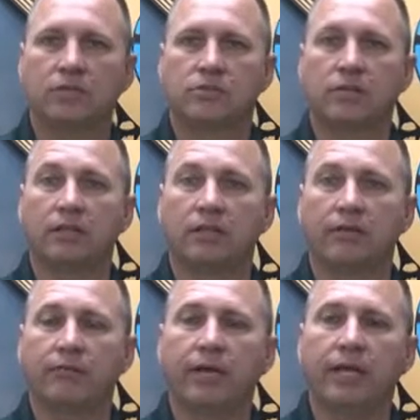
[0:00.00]

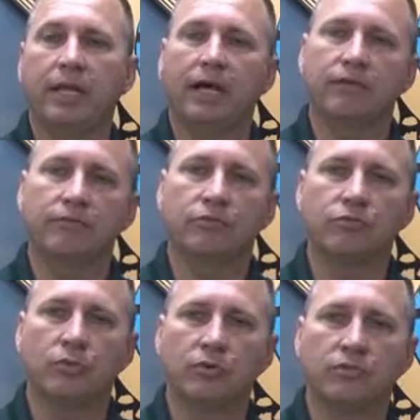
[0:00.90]
suddenly ran out of the
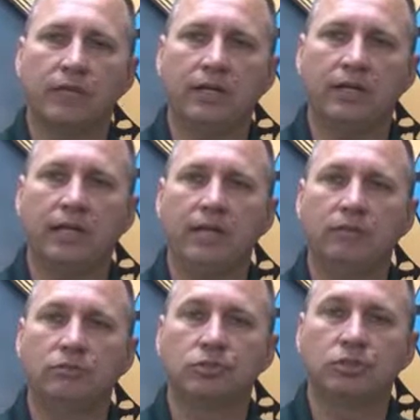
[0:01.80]
store stating that he
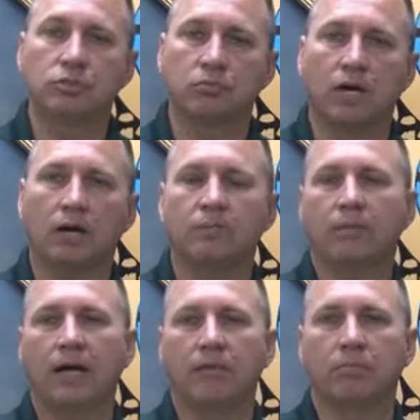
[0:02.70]
was just robbed
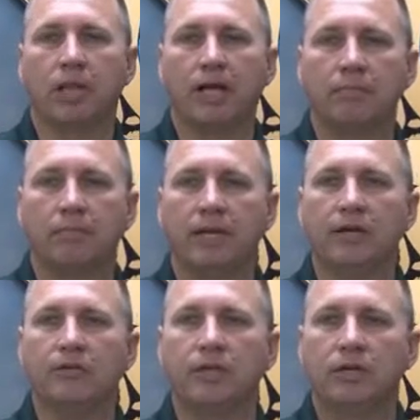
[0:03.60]
by a black
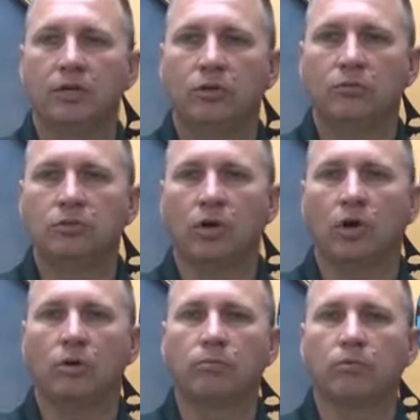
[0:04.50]
male who was
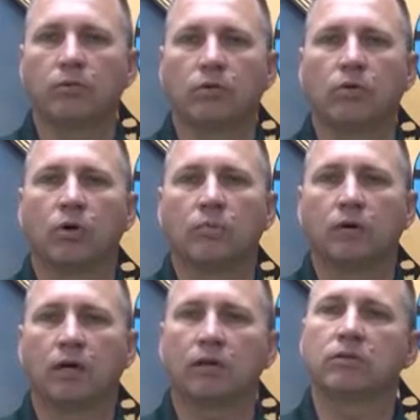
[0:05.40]
armed with a
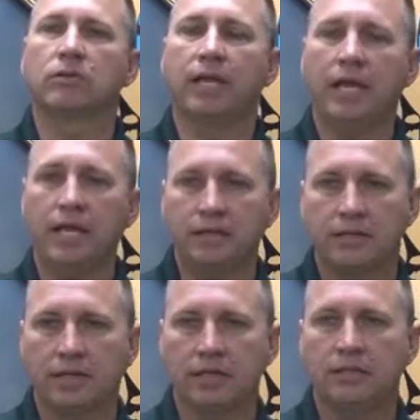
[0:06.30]
chrome-colored
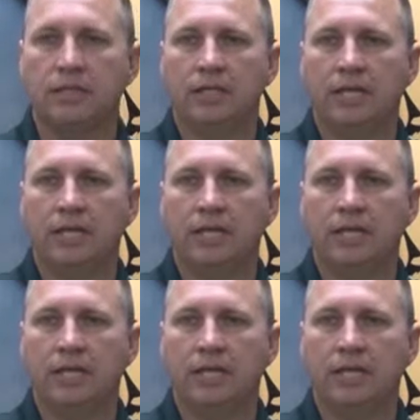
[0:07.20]
handgun.